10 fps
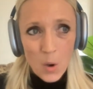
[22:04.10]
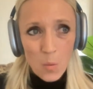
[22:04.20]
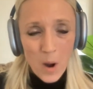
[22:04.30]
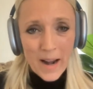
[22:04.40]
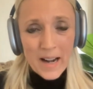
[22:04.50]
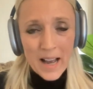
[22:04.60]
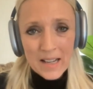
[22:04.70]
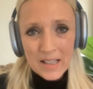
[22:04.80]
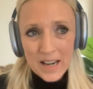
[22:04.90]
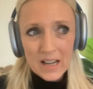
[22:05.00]
why not
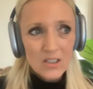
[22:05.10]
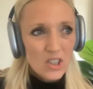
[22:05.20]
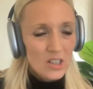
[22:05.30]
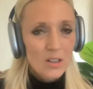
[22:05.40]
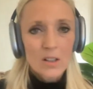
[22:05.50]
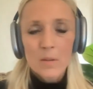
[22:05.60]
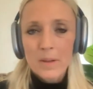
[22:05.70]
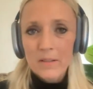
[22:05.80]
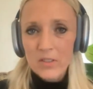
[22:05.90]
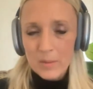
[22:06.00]
take just a little bit
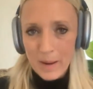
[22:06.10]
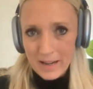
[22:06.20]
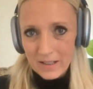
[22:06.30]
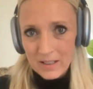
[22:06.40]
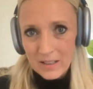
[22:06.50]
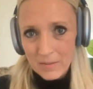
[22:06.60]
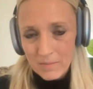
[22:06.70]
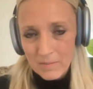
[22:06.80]
of space?